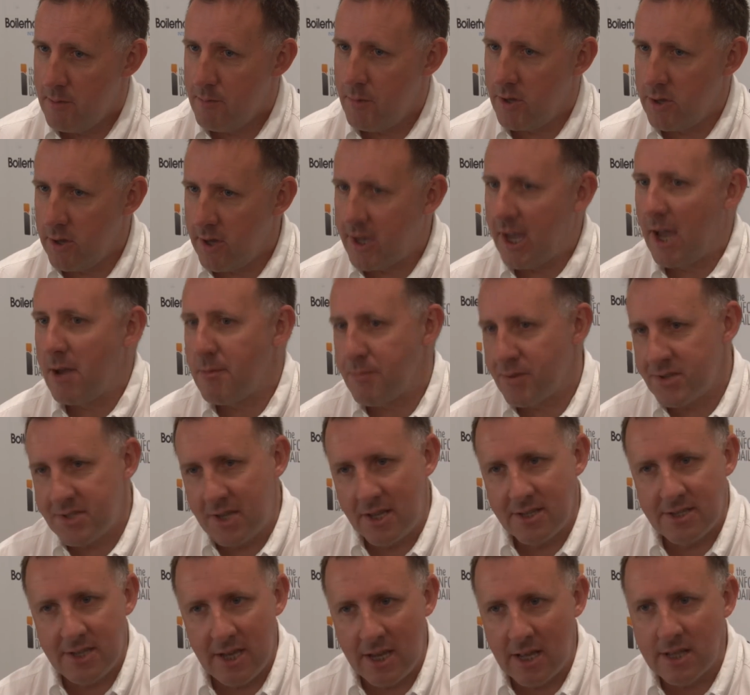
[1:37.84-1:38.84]
but you can
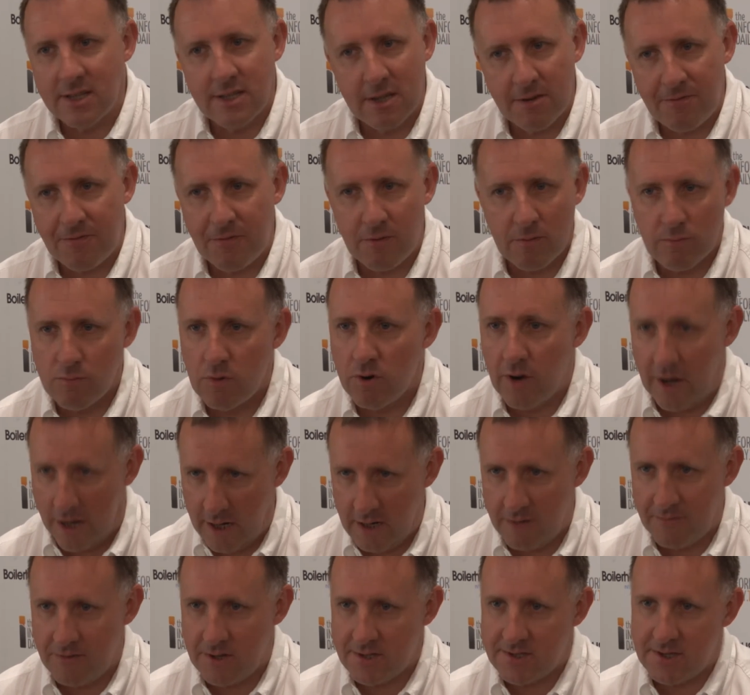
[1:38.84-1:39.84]
present it in different, more
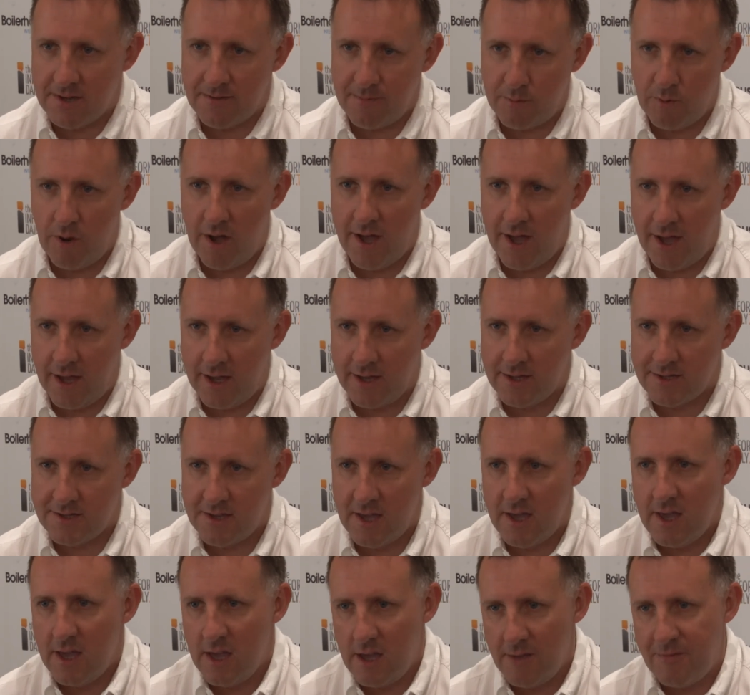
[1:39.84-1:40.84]
innovative
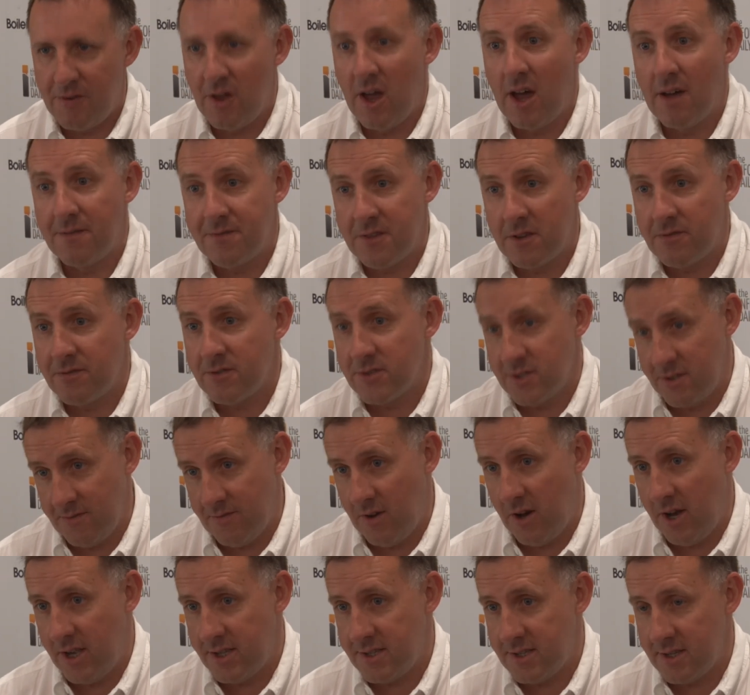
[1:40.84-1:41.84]
ways if you have different
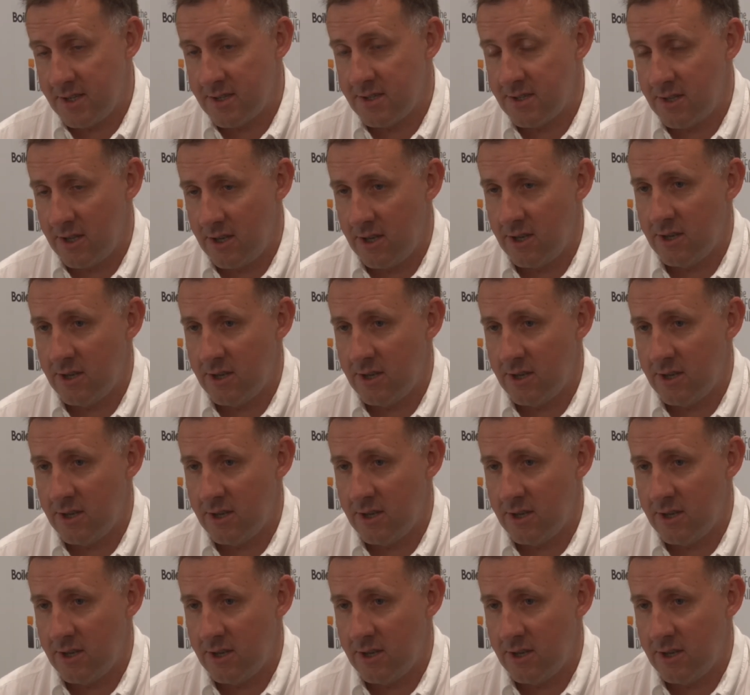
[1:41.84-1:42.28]
devices to